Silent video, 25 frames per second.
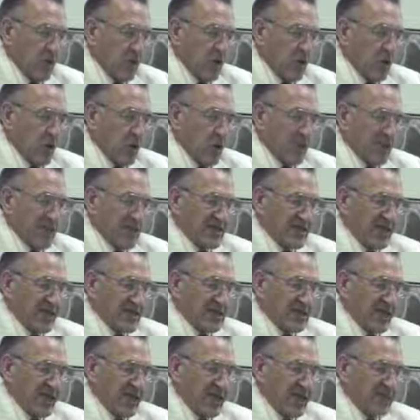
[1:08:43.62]
who was and
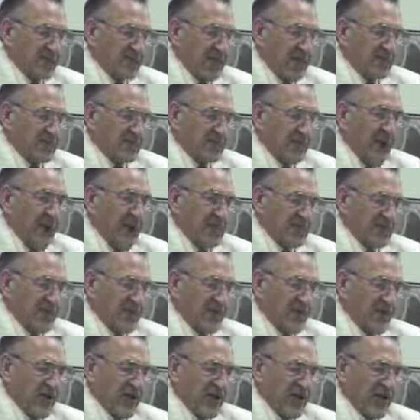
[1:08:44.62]
still is
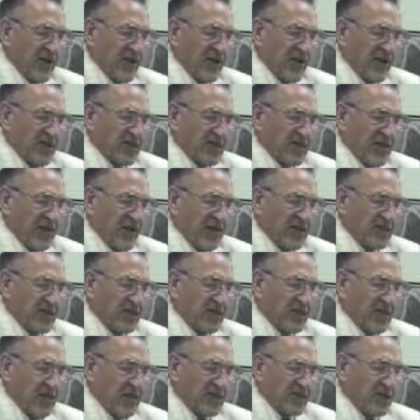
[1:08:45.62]
responsible for the investigation
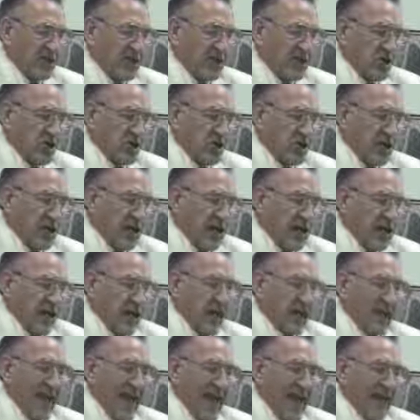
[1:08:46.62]
and prosecution
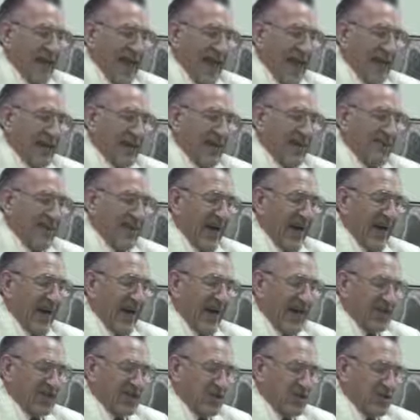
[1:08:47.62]
in Manhattan of
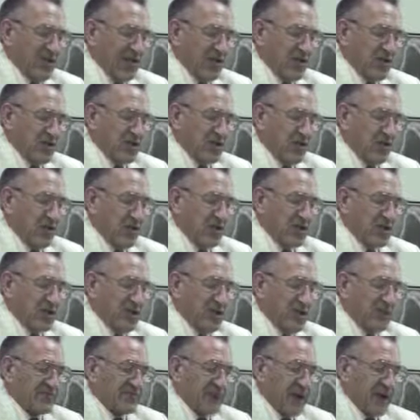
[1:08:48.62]
violation against New York
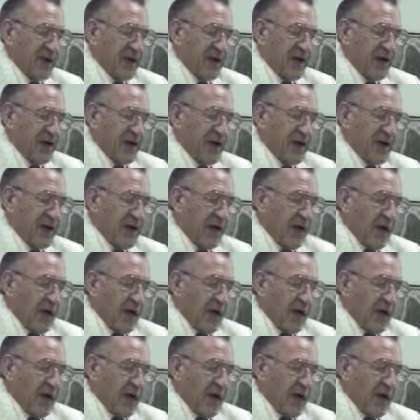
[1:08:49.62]
State obscenity laws,